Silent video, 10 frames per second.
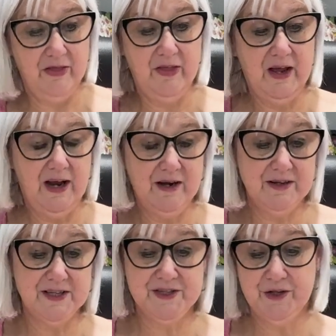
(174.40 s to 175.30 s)
that,
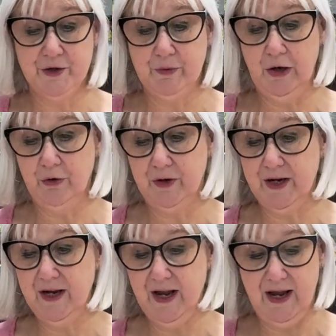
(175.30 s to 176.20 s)
so we're
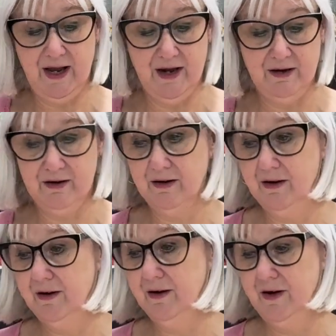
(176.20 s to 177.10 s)
looking at,
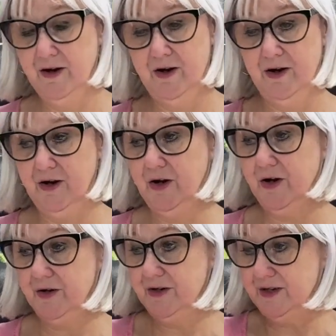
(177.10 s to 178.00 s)
you
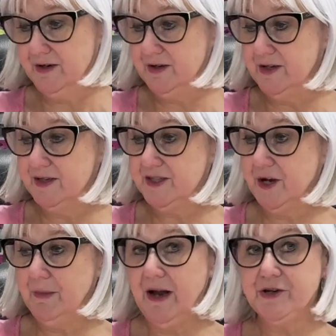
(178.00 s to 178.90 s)
know,
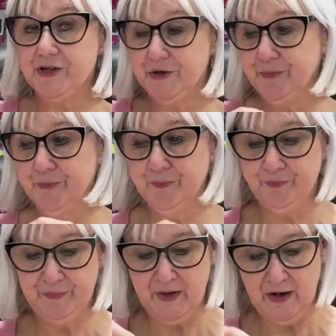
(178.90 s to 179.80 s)
so much,
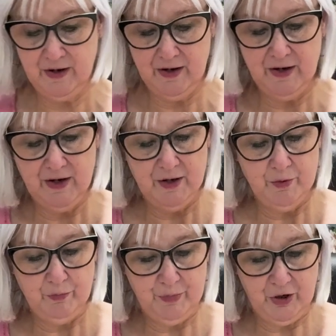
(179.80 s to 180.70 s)

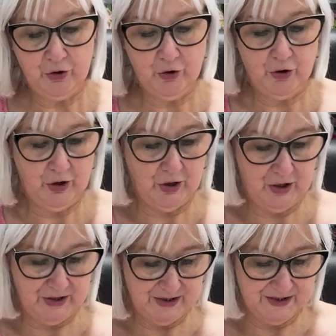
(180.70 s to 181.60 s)

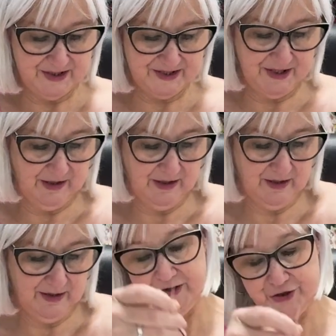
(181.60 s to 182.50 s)
because
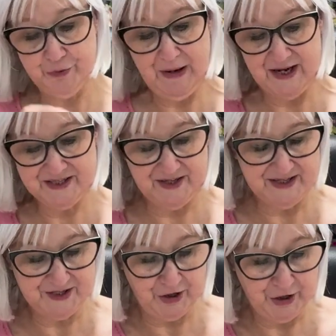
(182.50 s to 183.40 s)
two parts of
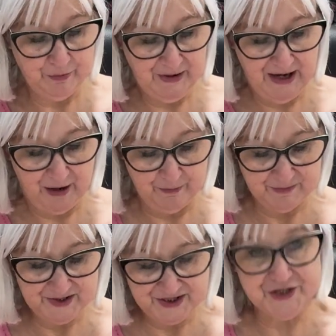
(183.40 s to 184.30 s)
this are going to become
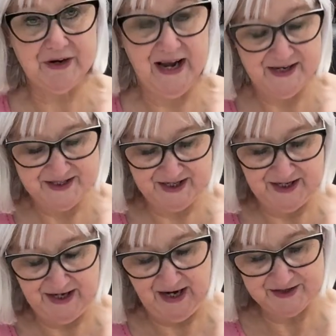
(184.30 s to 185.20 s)
strands in our